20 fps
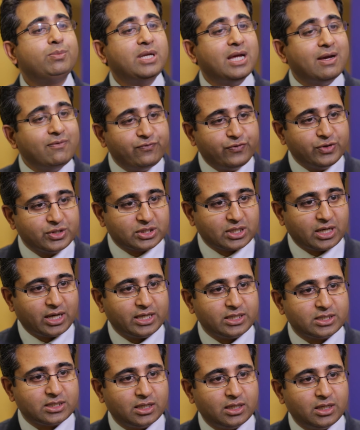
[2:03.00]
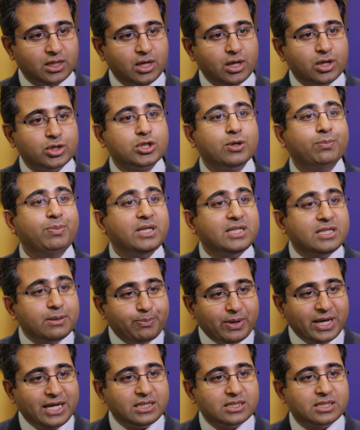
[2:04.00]
be emphasized, should be
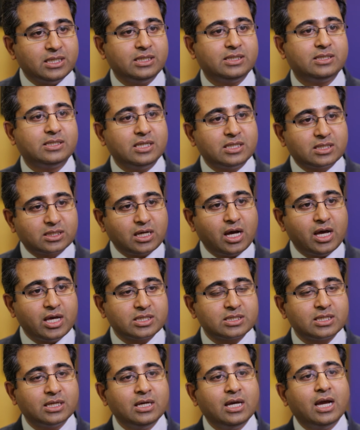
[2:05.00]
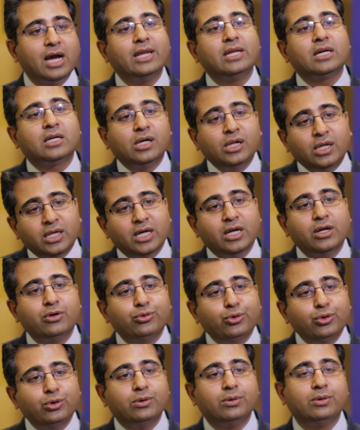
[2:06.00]
debated, discussed, and a clear
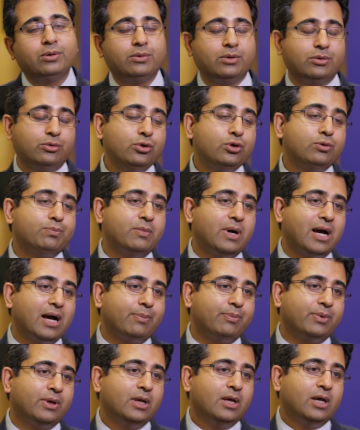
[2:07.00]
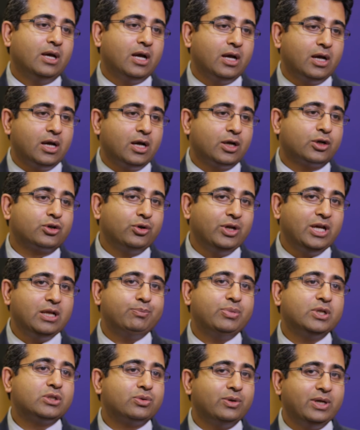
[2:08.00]
route map
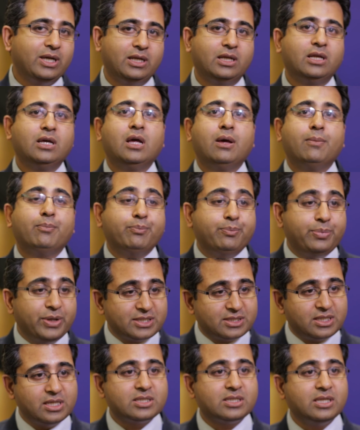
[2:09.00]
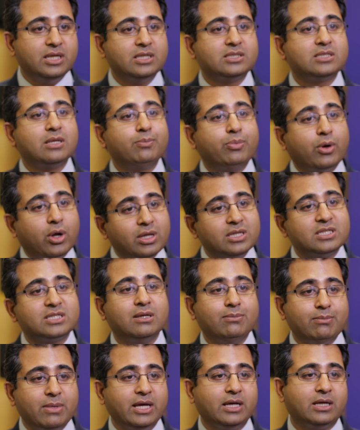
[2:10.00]
agreed between businesses and
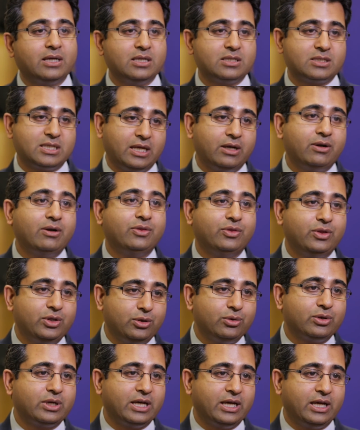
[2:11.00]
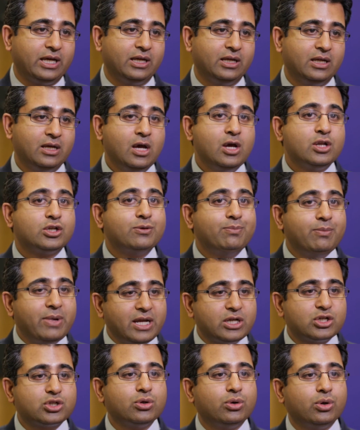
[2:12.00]
policymakers here in the UK to
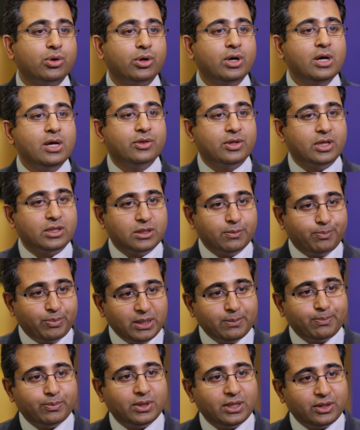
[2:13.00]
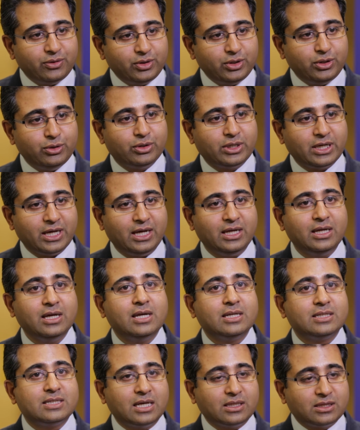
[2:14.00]
make sure that the people in the
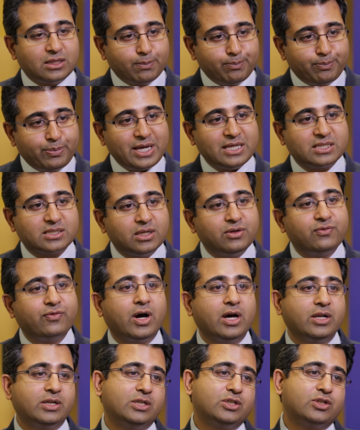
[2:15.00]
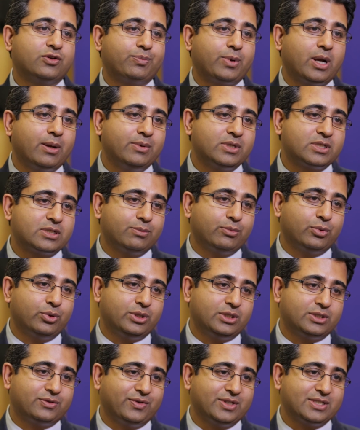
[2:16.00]
UK take the best advantage of Prime Minister
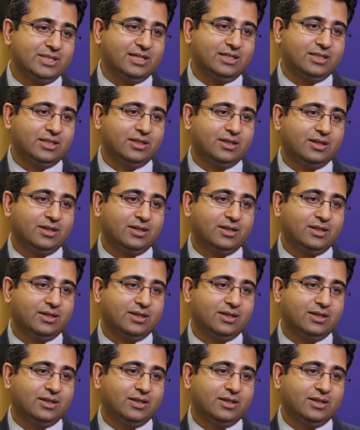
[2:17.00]
Modi's visit.